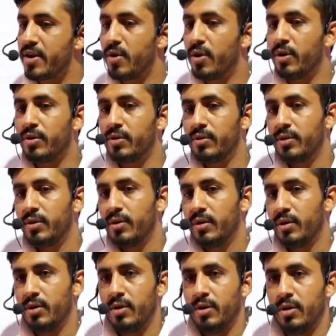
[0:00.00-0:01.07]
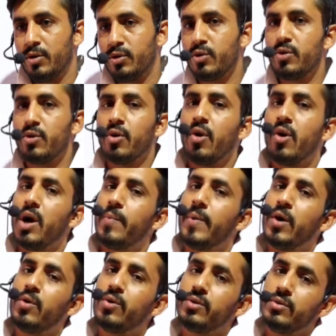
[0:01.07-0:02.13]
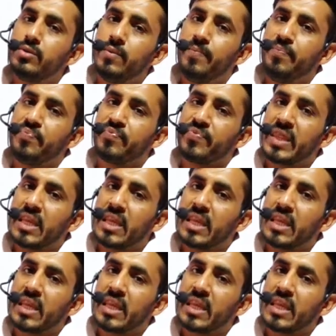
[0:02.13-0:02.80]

not to know about